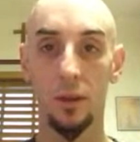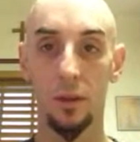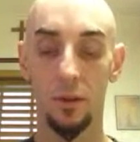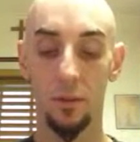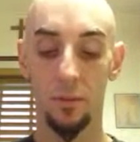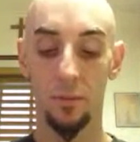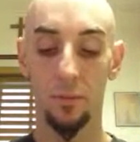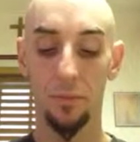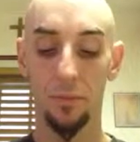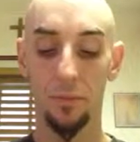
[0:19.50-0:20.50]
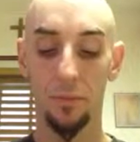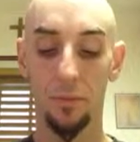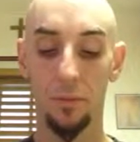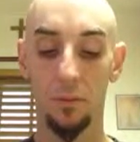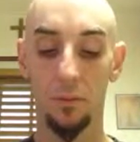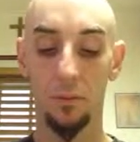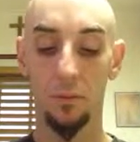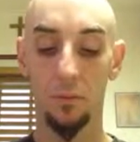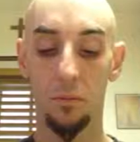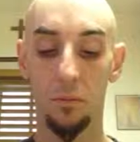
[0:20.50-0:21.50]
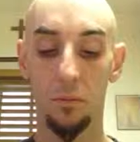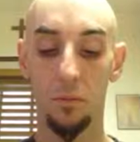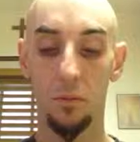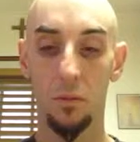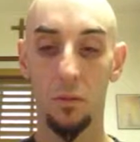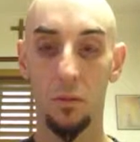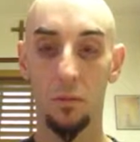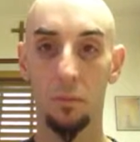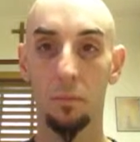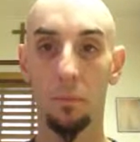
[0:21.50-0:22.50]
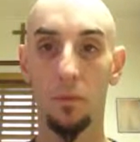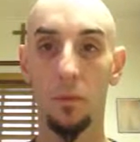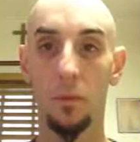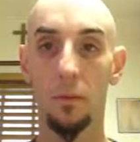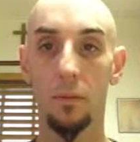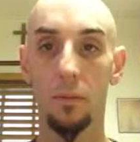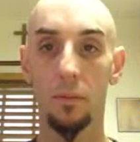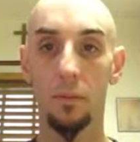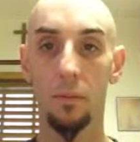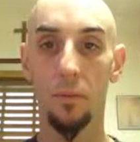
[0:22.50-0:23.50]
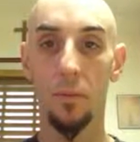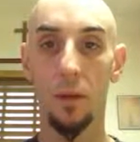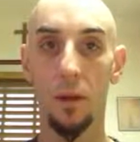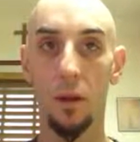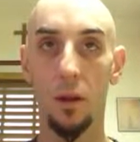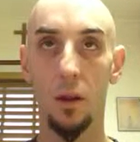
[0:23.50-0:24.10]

(no one is talking)